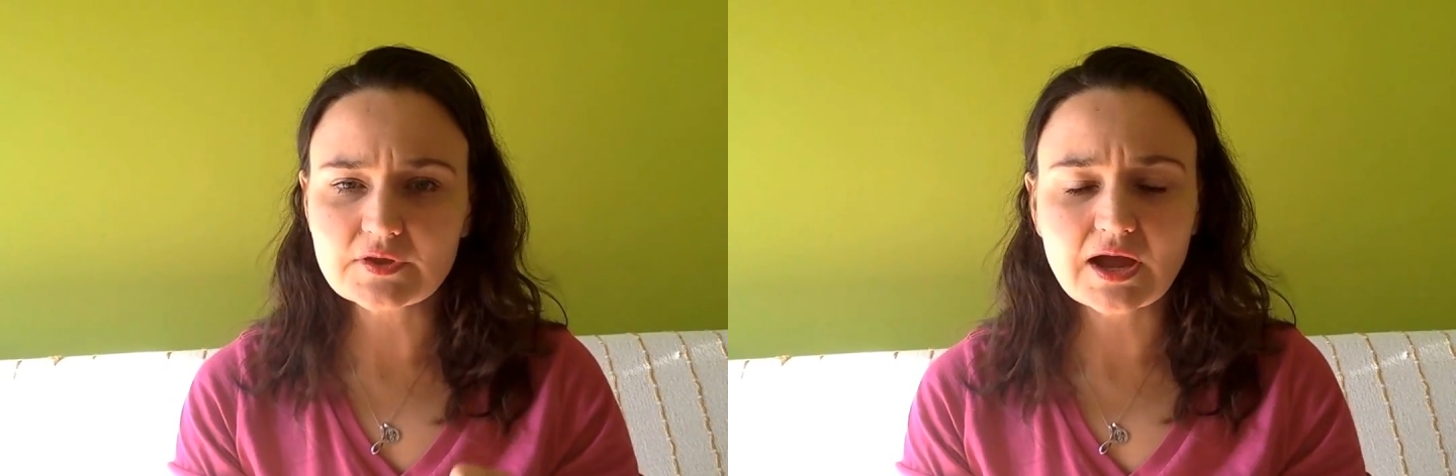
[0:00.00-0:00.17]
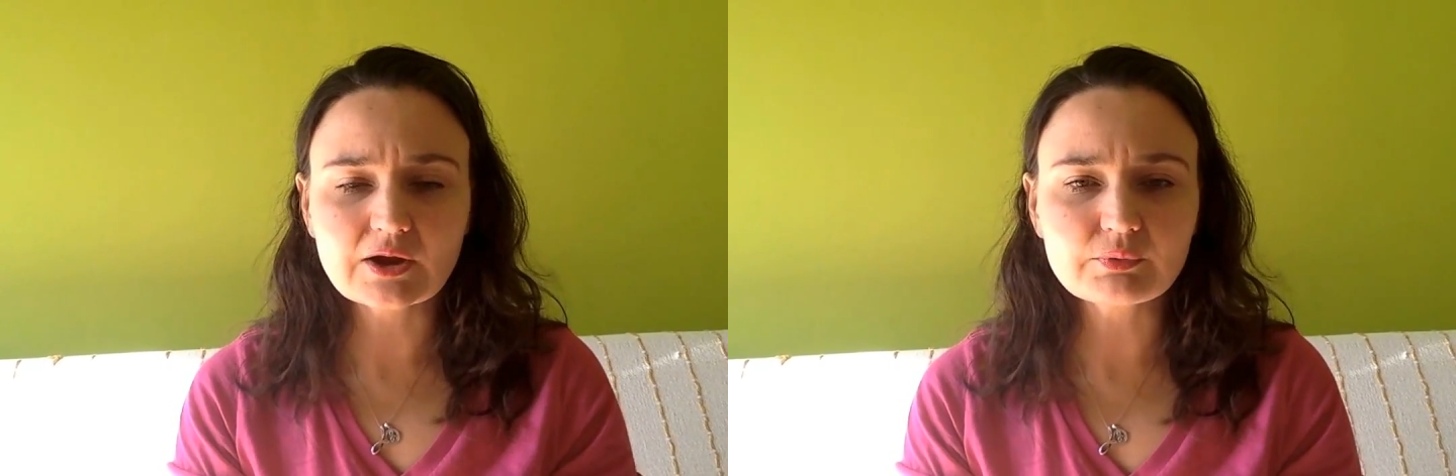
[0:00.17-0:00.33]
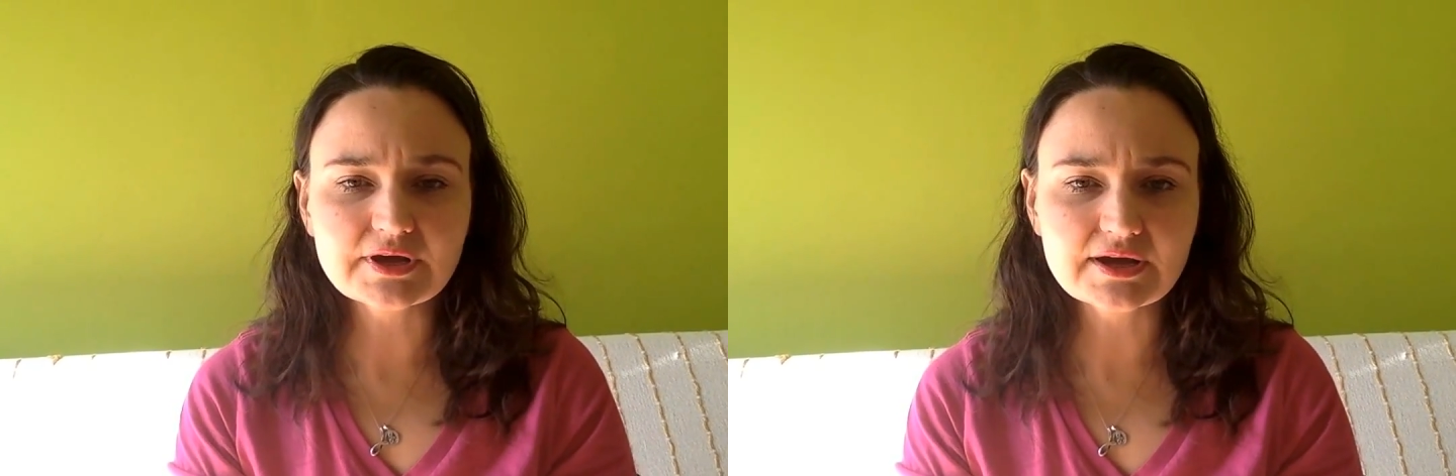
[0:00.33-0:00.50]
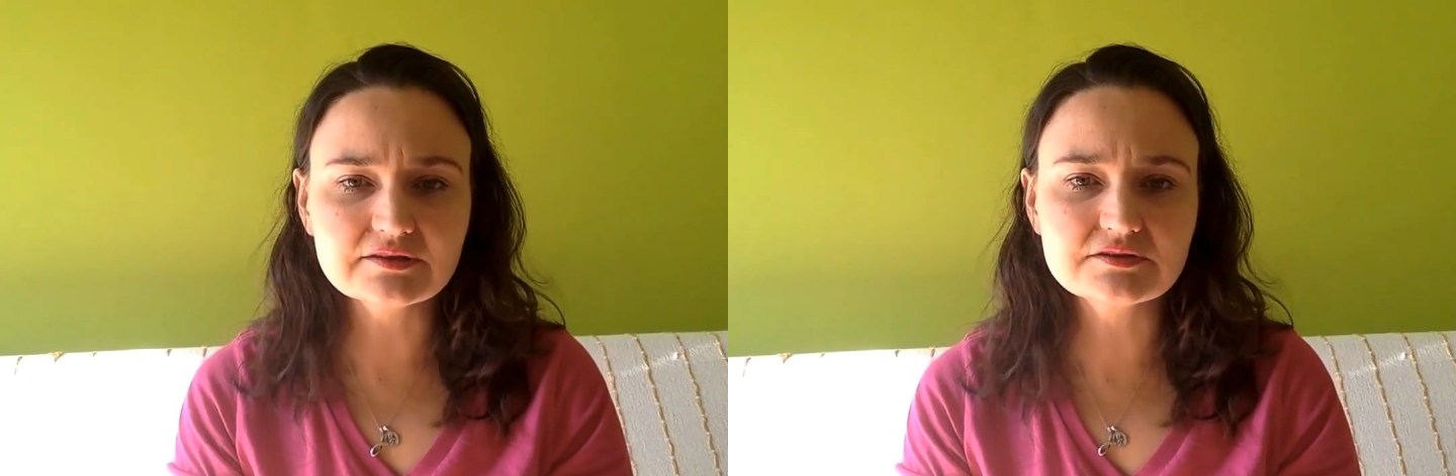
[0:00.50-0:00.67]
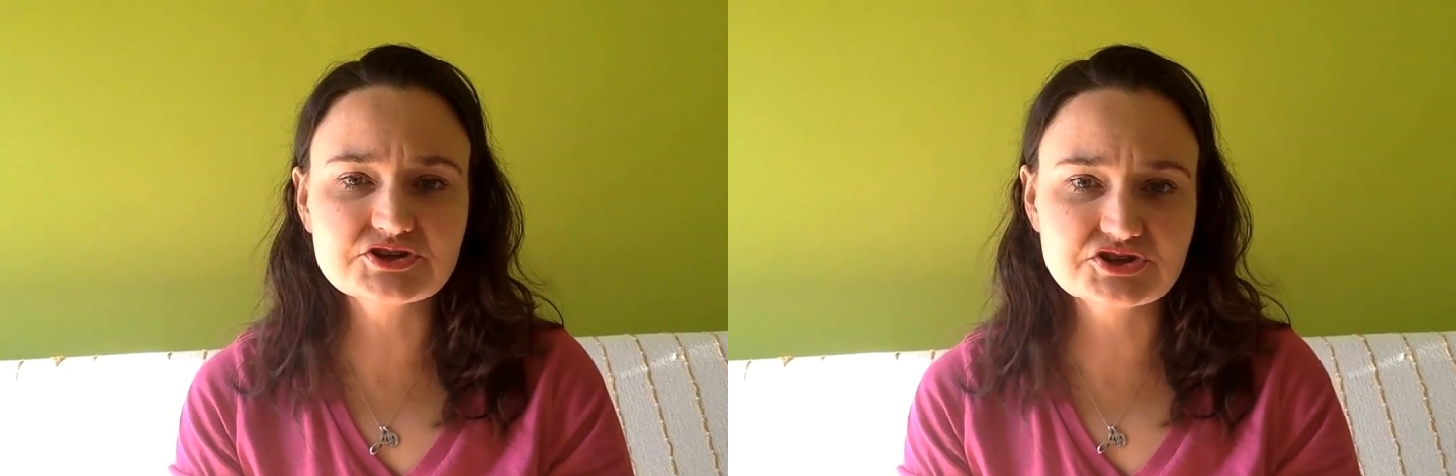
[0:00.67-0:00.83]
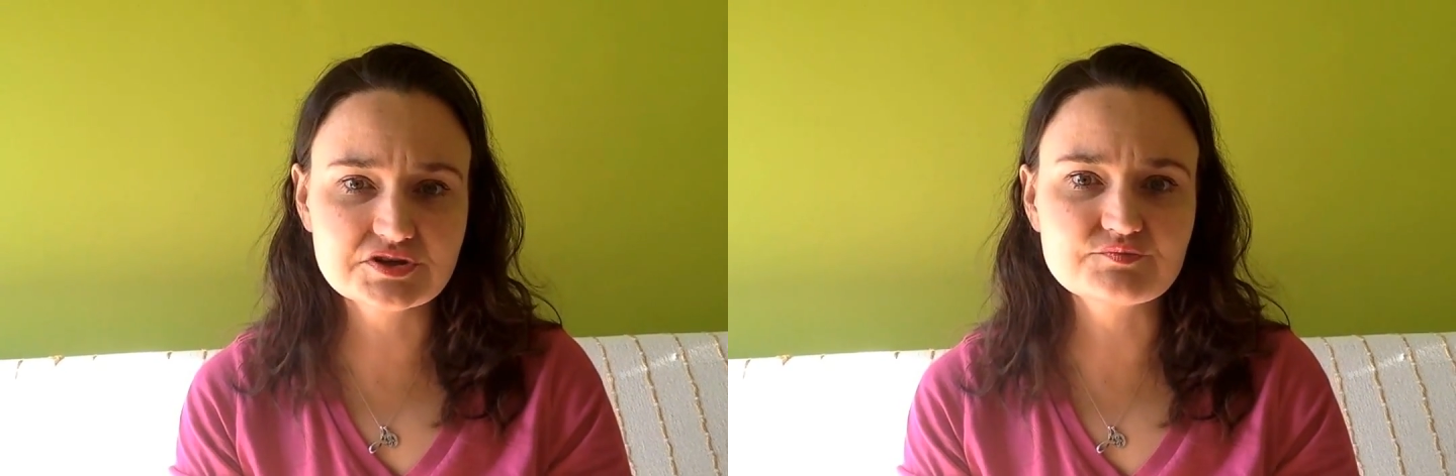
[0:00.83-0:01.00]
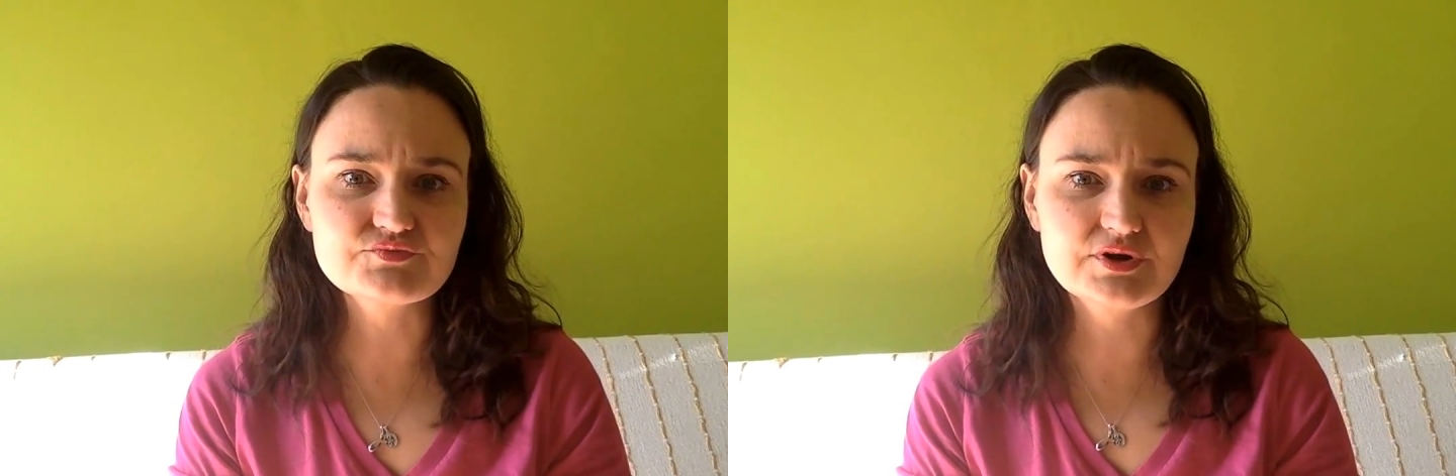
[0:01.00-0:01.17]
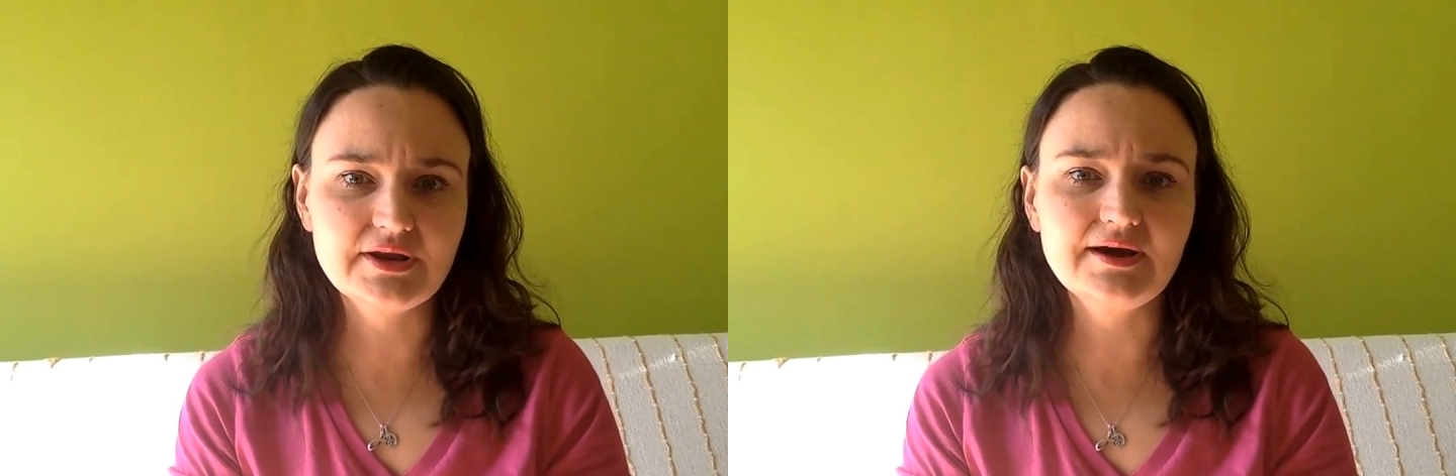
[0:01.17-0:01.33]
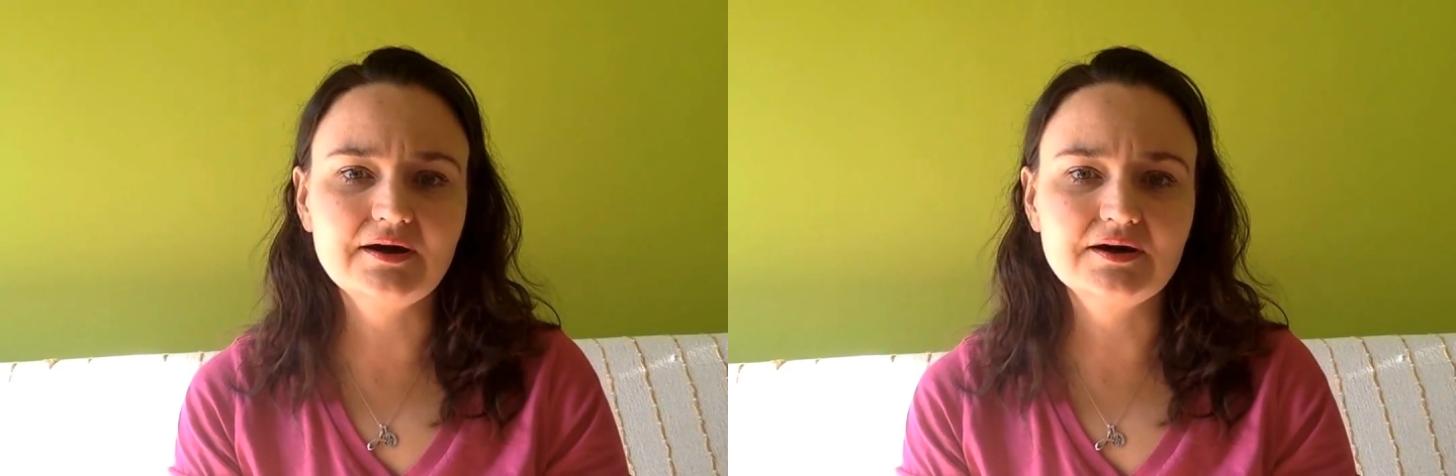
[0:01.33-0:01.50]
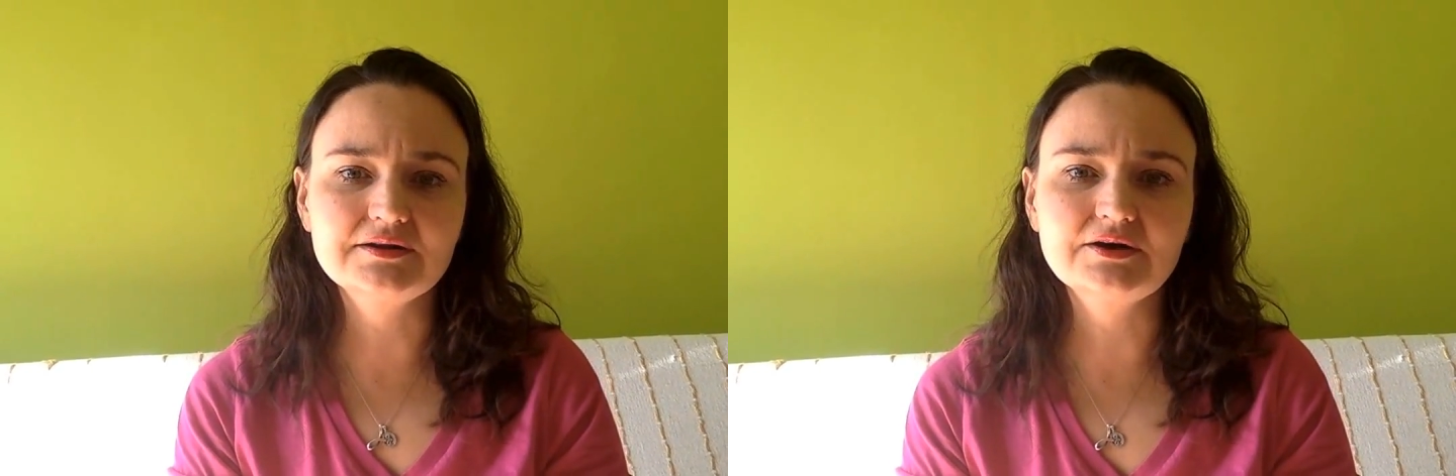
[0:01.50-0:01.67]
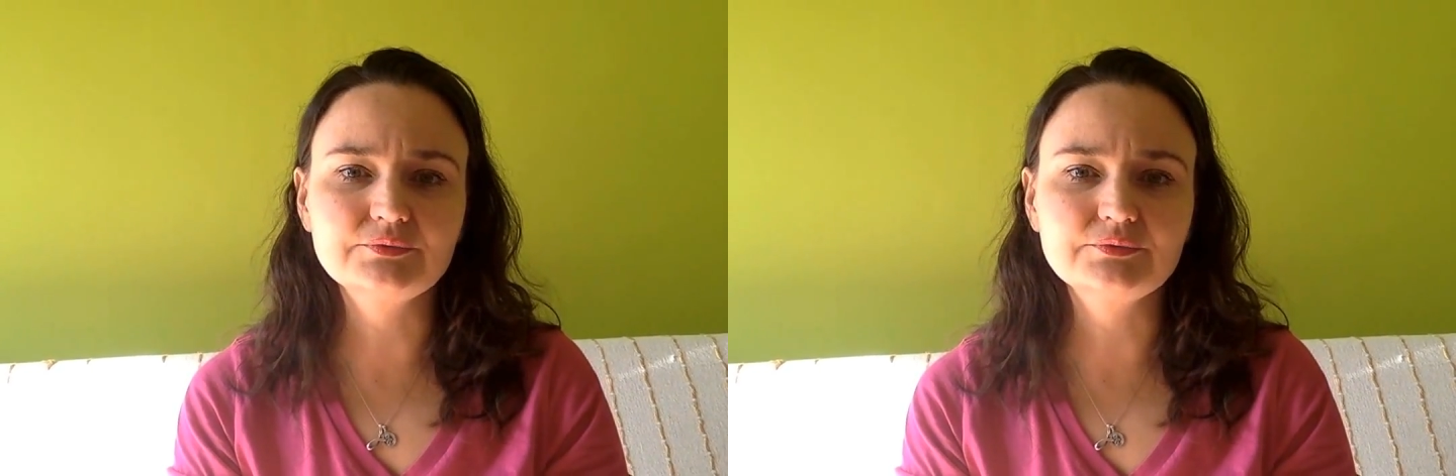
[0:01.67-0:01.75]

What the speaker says: I would hit the gym really hard. I